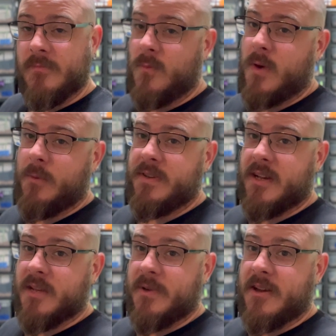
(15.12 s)
why don't we
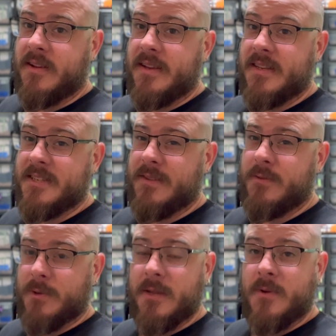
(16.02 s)
talk about it and see if
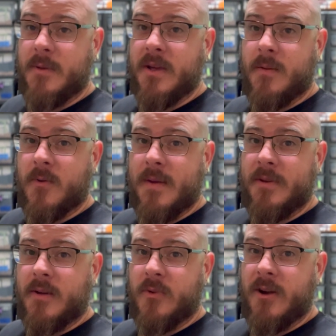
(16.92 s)
you really want to become a
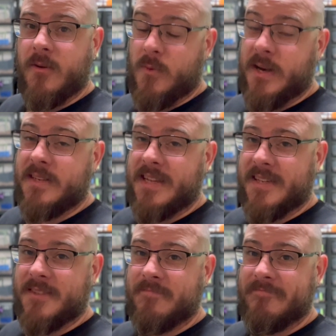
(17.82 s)
reptile breeder and what it takes.